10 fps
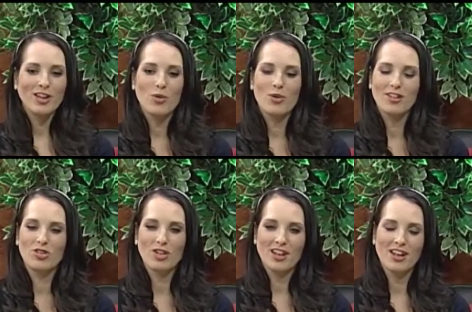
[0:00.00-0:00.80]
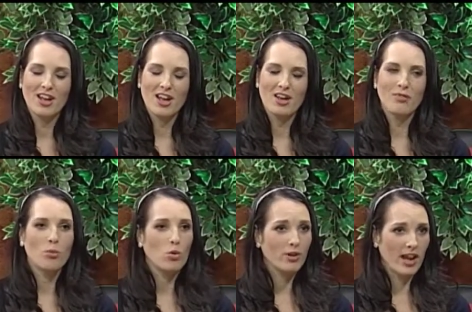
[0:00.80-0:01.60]
Coalition of
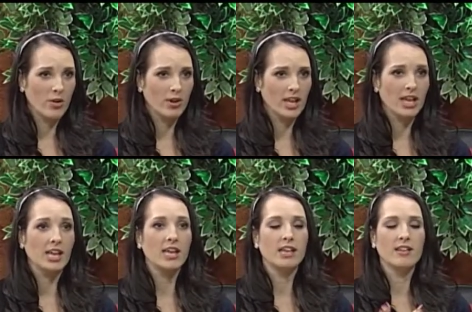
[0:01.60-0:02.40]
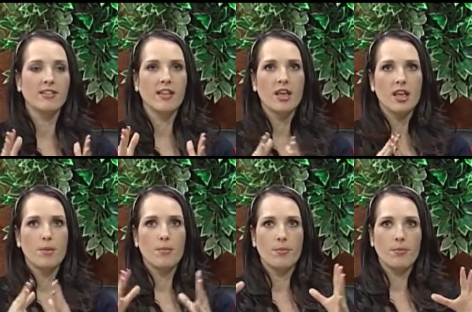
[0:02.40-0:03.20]
Polk County is
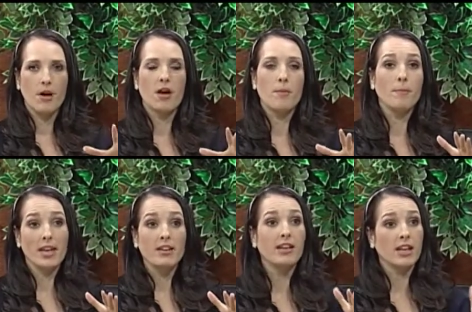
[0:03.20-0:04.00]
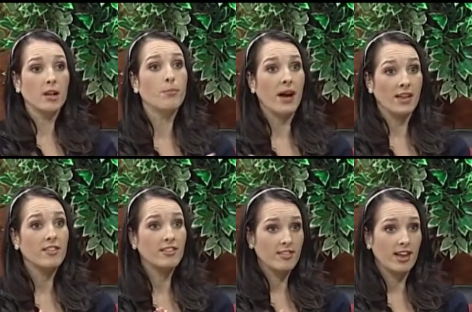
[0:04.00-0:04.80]
um, mandated by the
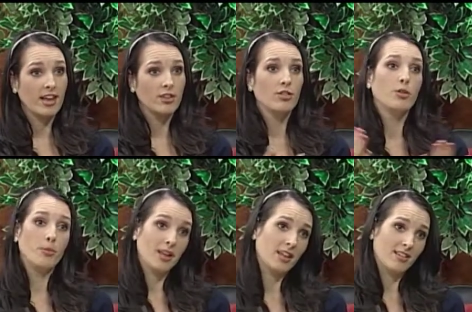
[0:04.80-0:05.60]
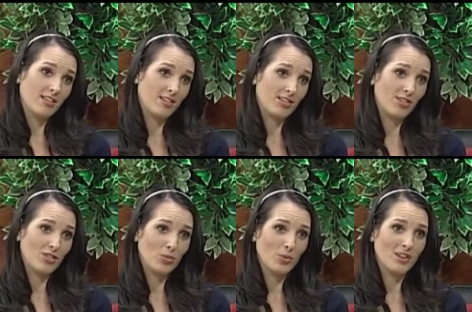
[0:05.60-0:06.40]
state to be in
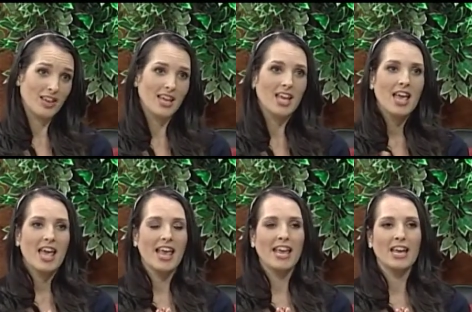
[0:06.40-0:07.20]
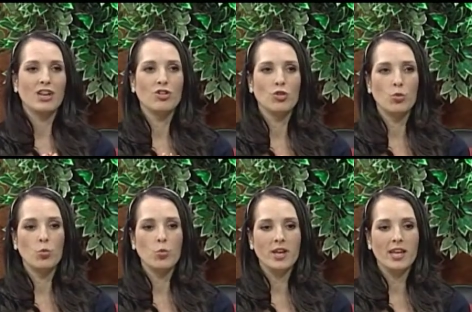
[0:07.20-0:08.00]
existence, really. And
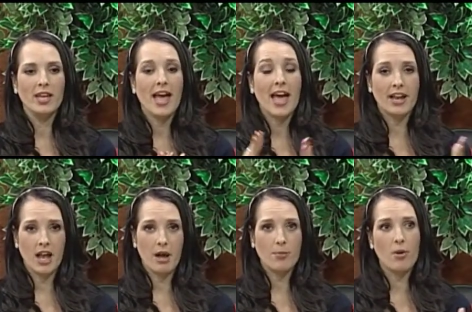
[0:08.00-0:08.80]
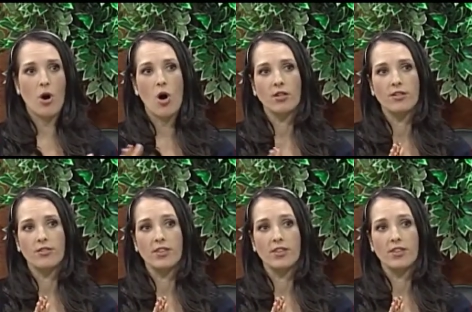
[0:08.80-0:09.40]
we head up all of